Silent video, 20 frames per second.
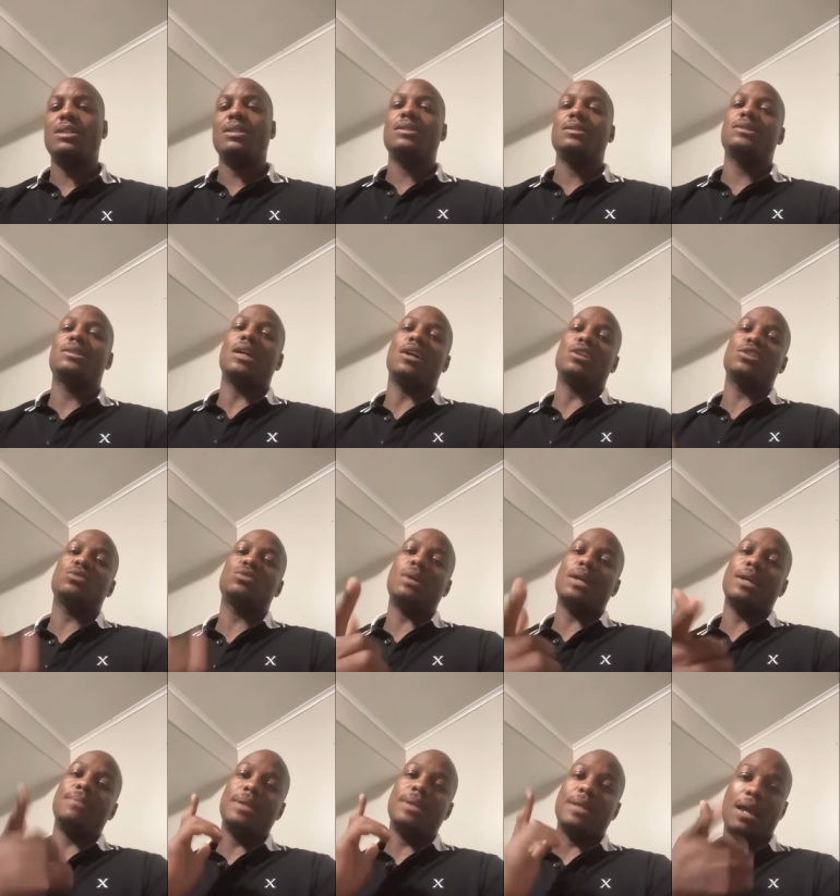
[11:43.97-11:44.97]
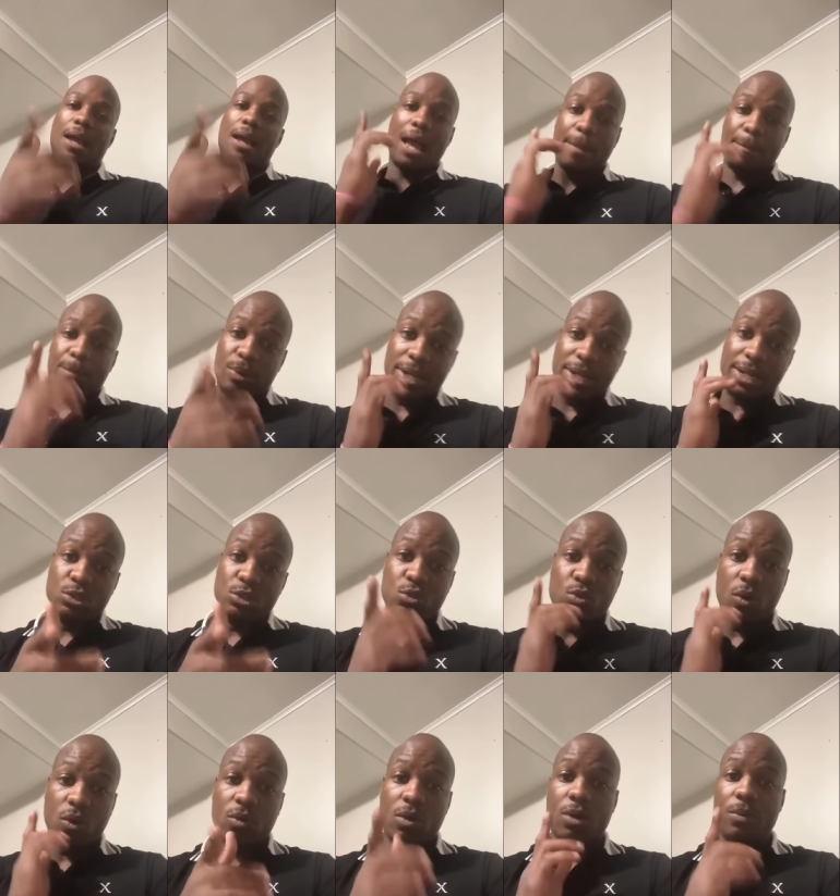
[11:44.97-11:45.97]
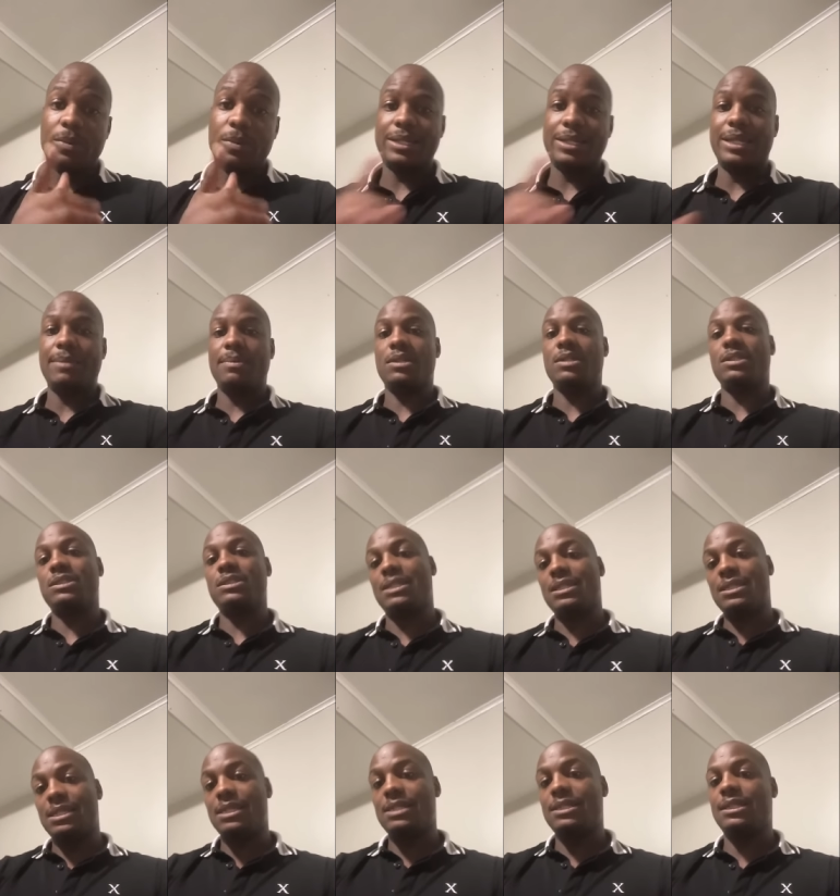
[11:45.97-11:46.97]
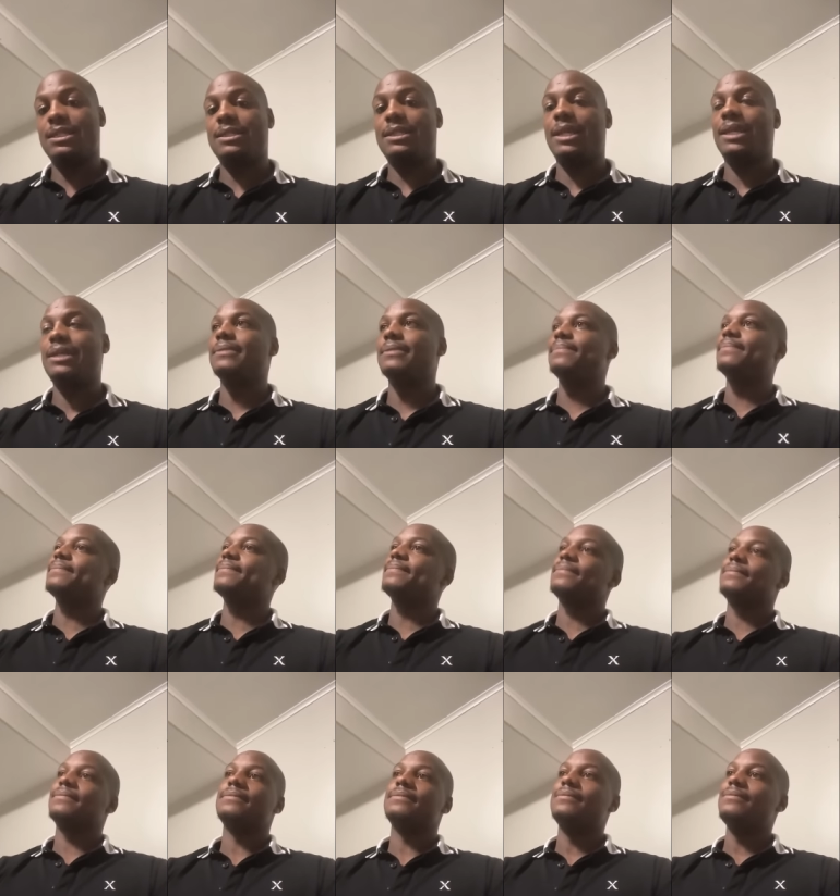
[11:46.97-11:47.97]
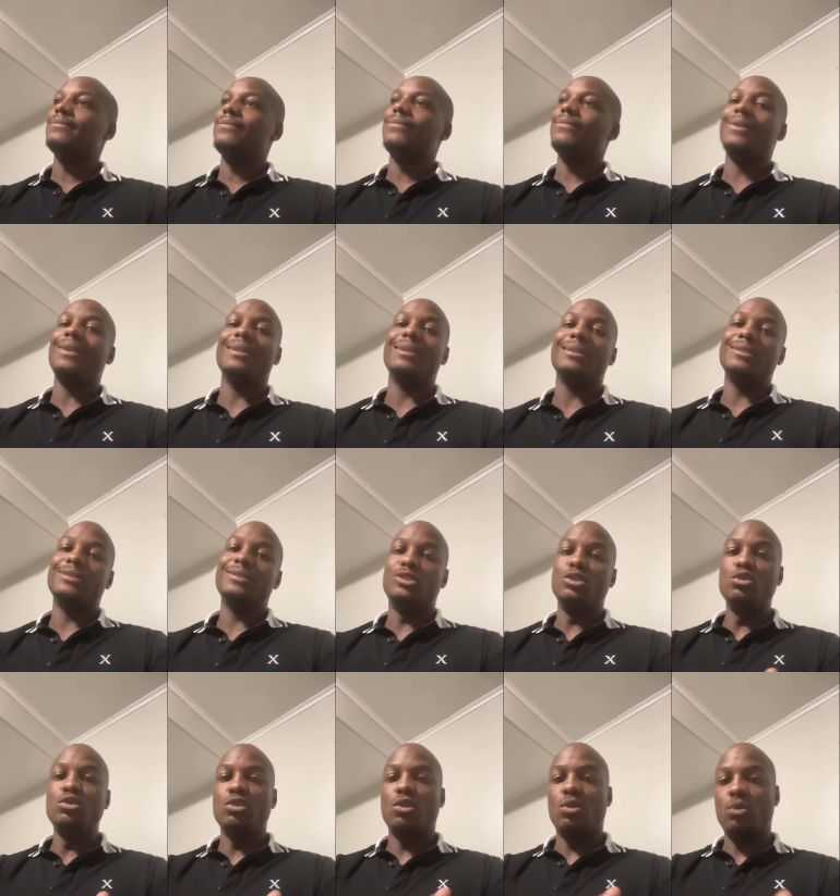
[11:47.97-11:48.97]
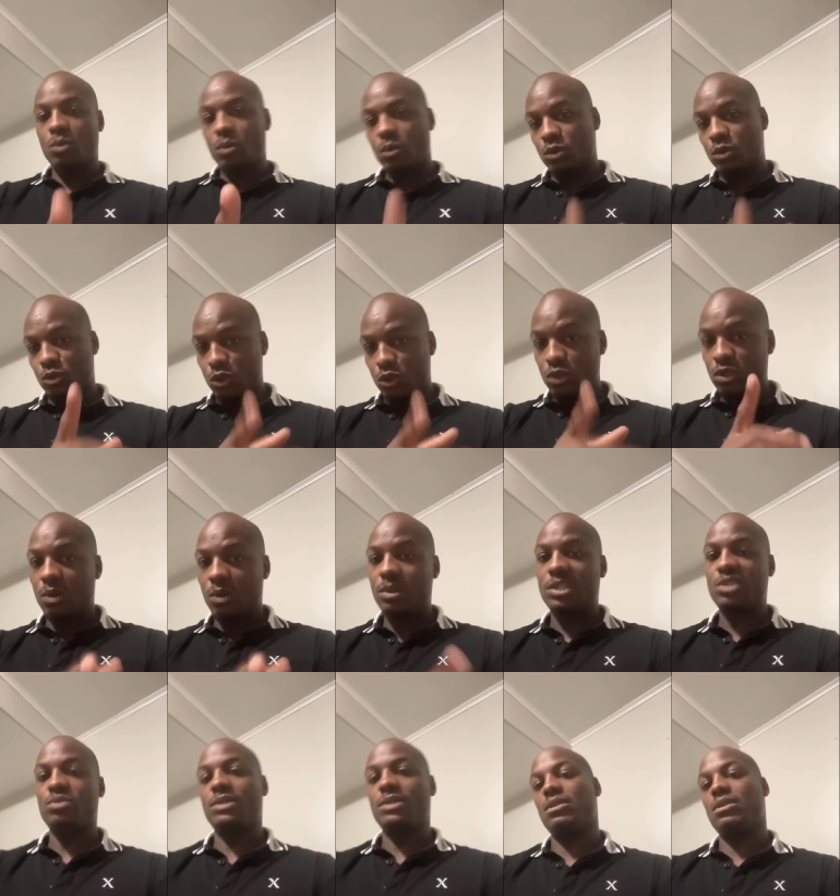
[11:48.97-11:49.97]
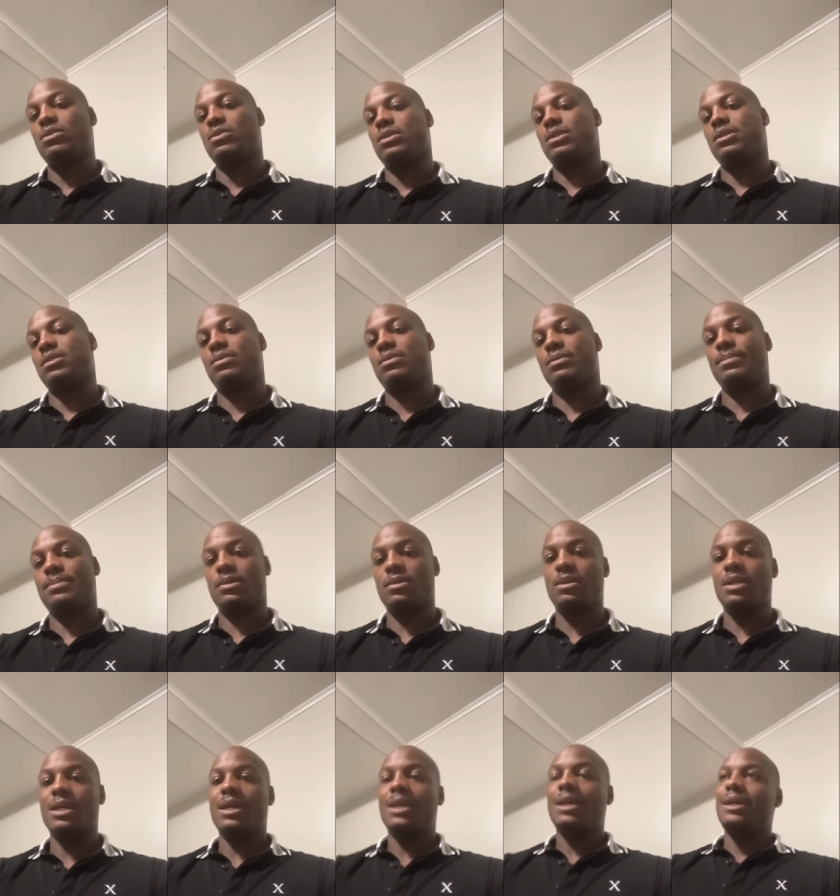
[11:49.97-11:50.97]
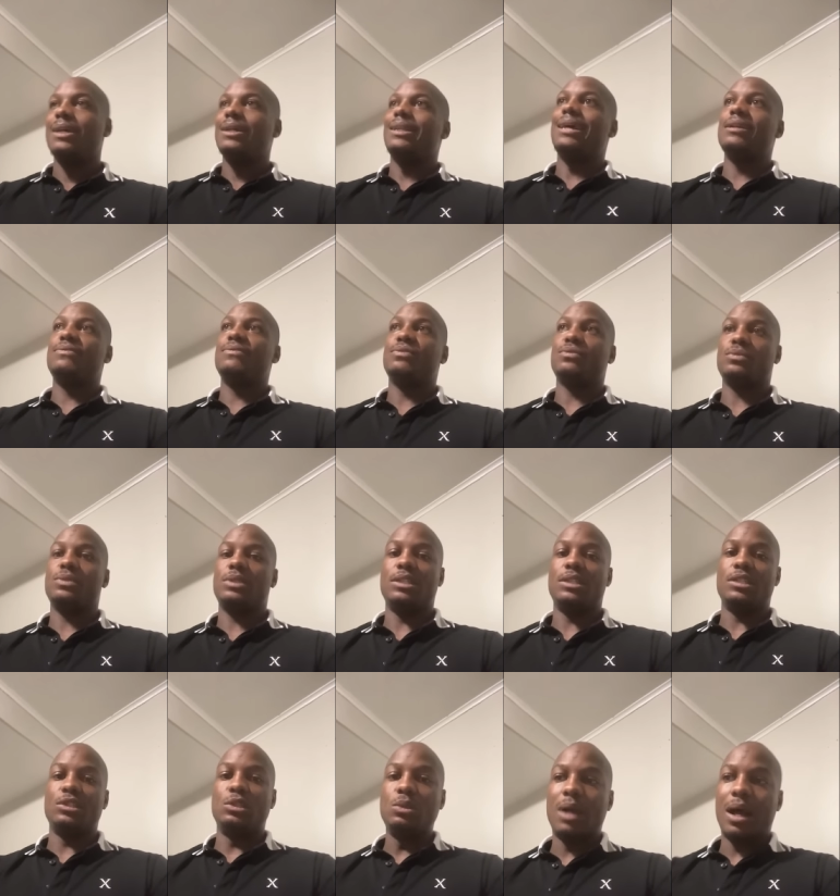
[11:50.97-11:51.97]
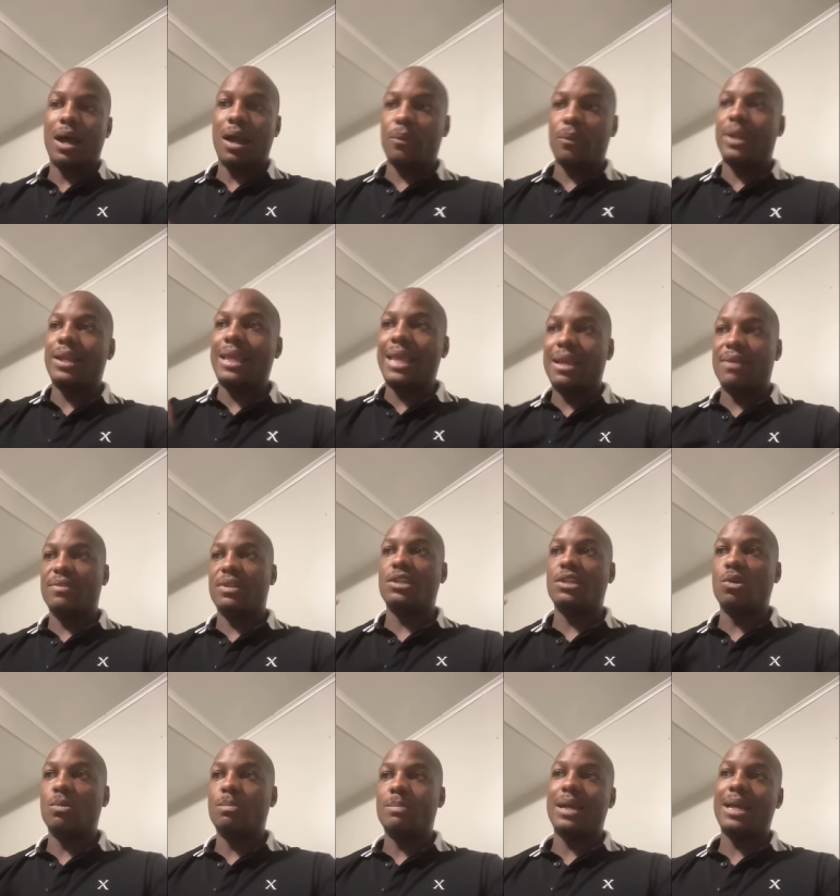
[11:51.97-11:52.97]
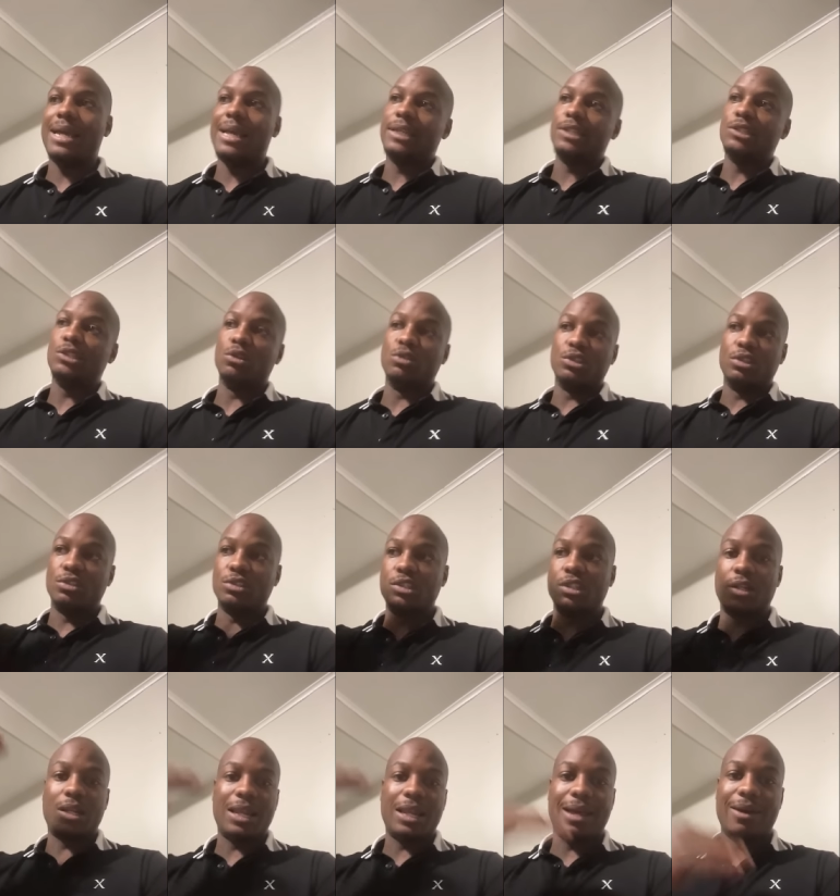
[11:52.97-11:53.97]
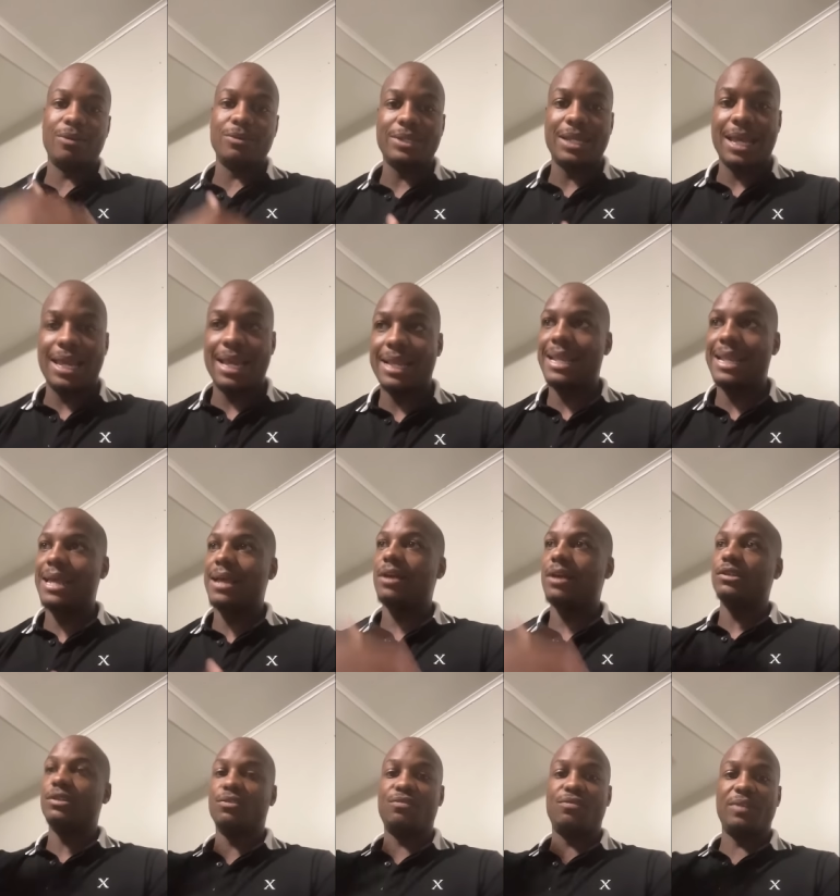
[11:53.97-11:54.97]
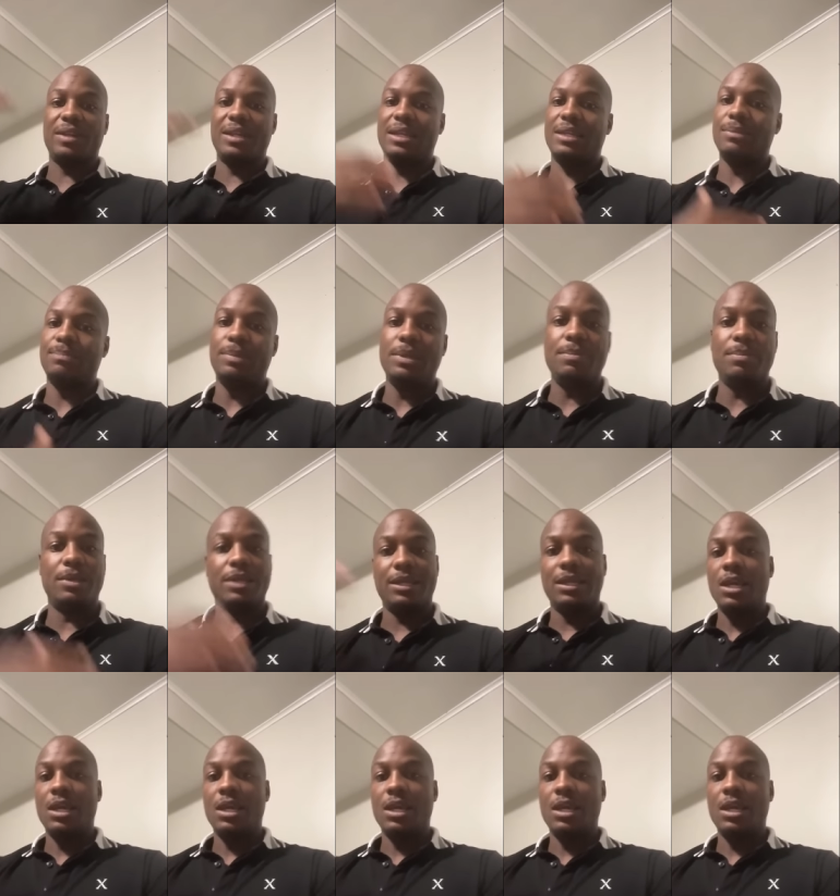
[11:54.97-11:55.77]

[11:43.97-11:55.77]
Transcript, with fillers: Charleston White, man, I pray you grow up one day because at the end of the day, you know, you know what's really going on, bro. Like for real, you already have it in your mind. Your, your, your clout died now. your fame. People,